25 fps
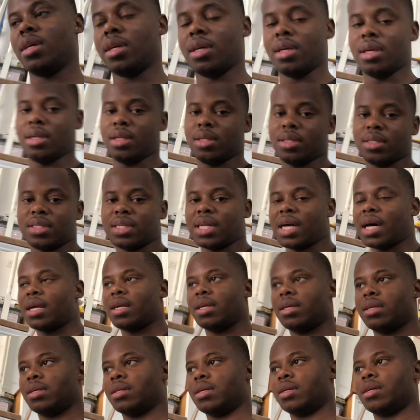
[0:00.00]
And it's not
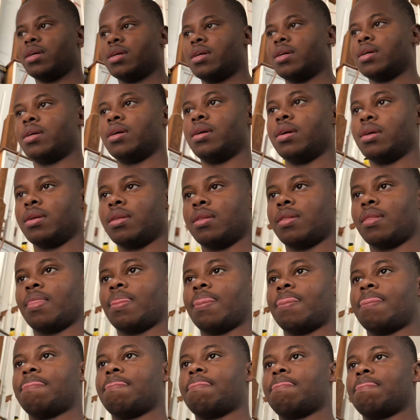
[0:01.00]
a
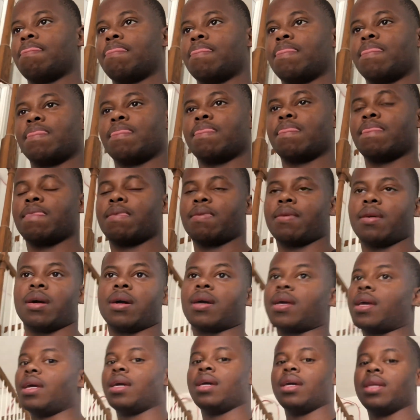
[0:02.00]

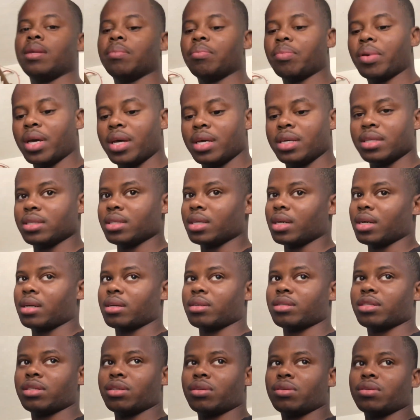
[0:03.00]
candy paint job,
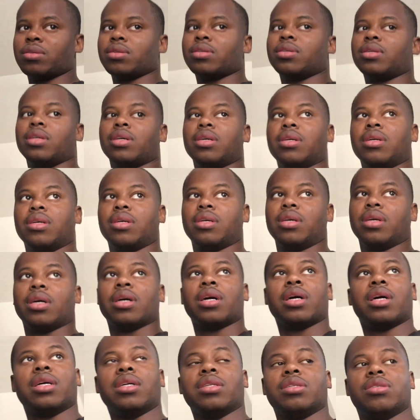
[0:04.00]
so
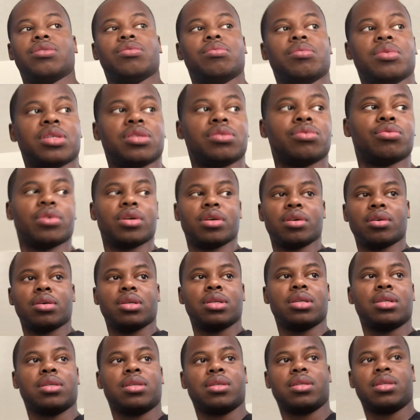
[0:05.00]
I ain't too much worried.
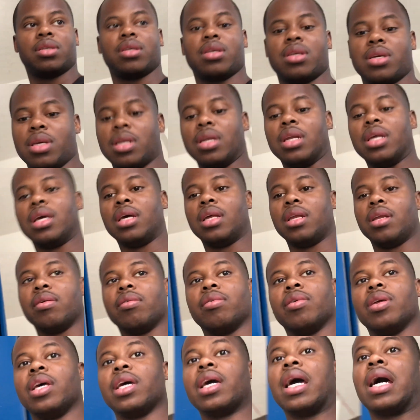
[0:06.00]
And then
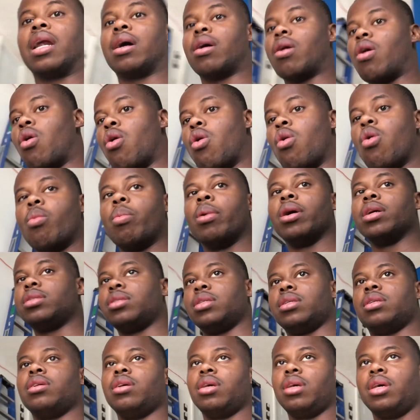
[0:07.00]
it got a whole bunch
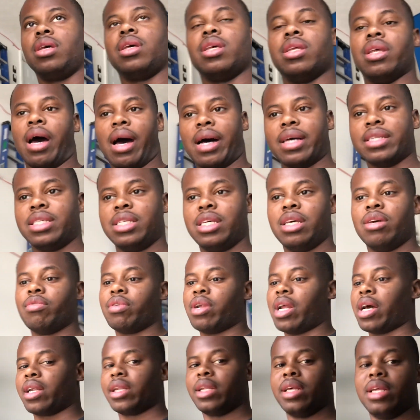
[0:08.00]
of, y'all see it when
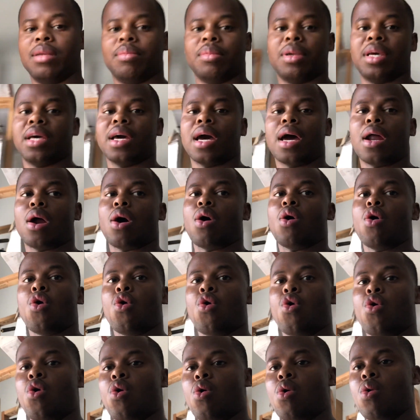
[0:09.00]
I clean it, man. It got a
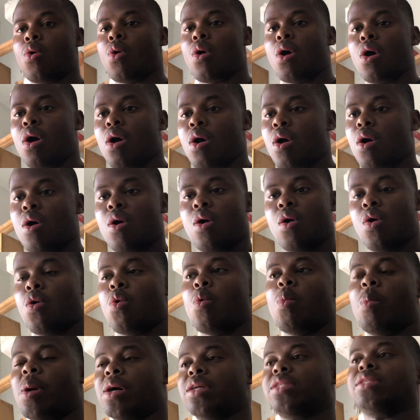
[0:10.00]
whole
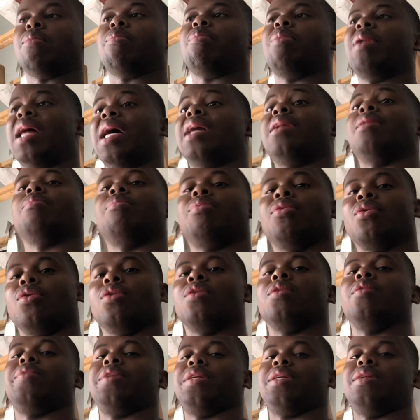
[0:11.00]
bunch of platinum
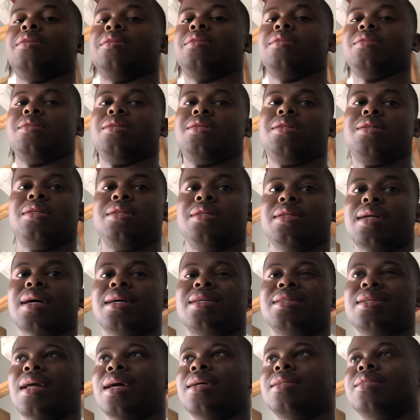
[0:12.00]
pearl in here.
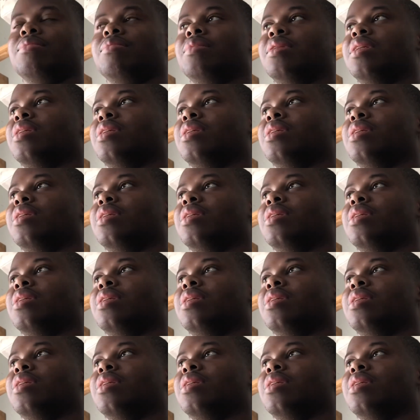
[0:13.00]
Like some